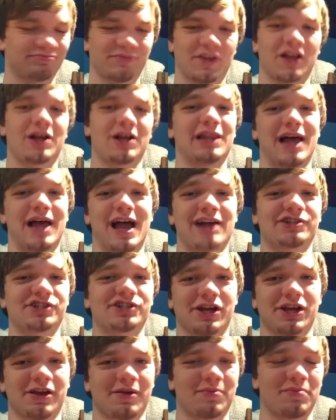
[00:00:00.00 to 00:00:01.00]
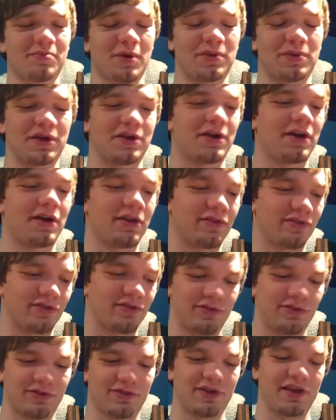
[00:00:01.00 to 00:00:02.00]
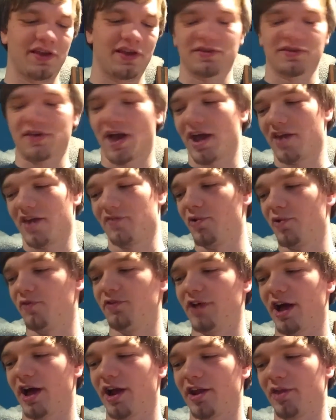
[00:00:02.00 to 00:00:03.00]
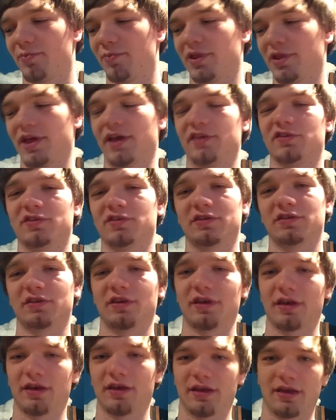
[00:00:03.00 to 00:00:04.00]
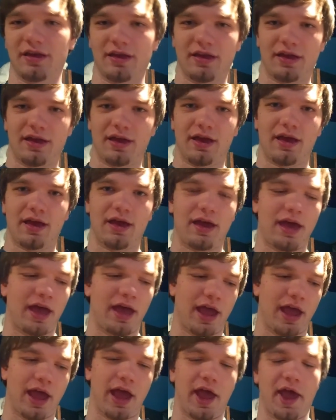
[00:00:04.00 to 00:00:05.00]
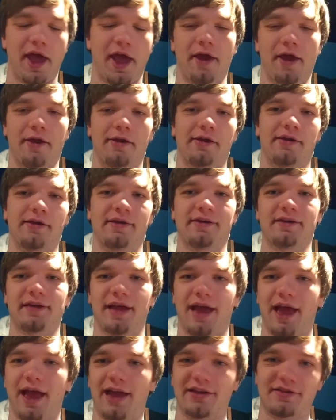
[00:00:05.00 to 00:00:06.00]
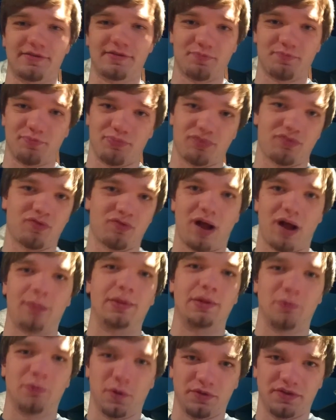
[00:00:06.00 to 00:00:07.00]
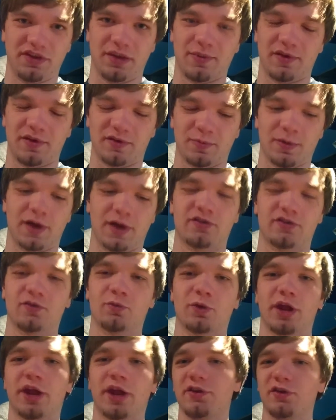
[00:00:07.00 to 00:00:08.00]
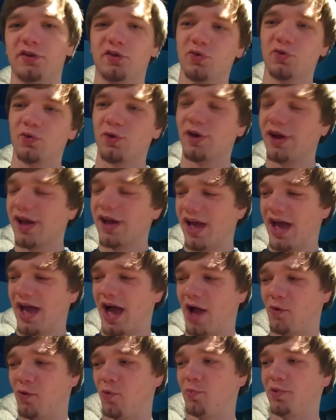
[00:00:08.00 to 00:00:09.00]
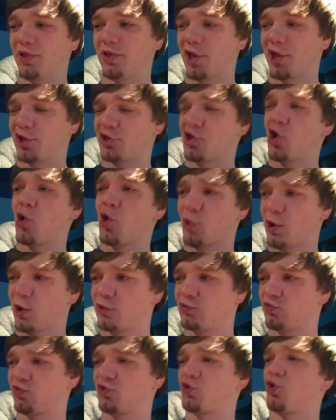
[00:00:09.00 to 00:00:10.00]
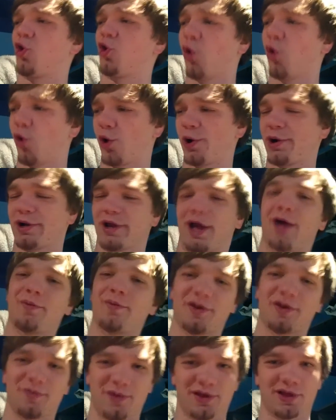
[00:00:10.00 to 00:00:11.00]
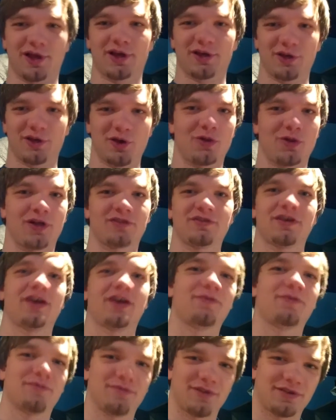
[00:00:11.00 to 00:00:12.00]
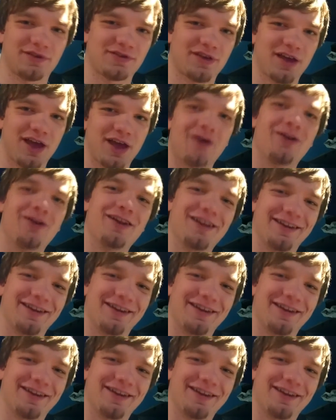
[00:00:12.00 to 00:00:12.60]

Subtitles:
clashing, but because he's kind of moved out of the place, and I probably won't see him as much, and when I do, I won't be like, yo, let's record. I'm going to be like, yo, let's hang out.